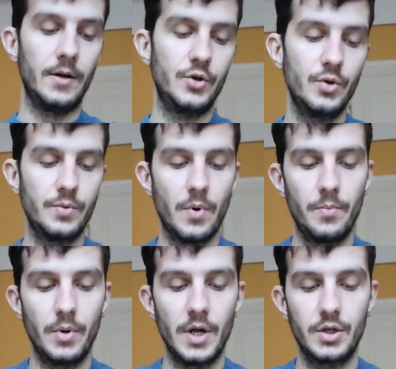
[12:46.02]
Jewish
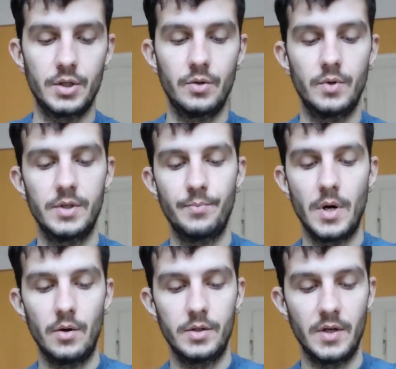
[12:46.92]
population was
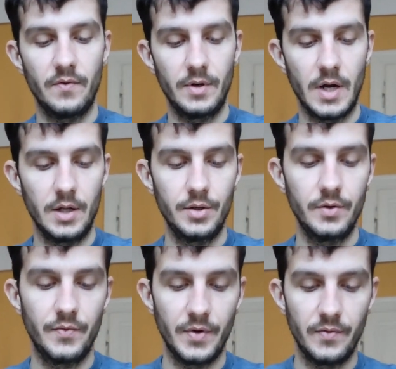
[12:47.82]
about
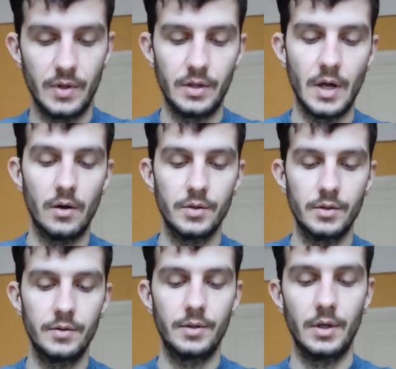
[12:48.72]
750,000.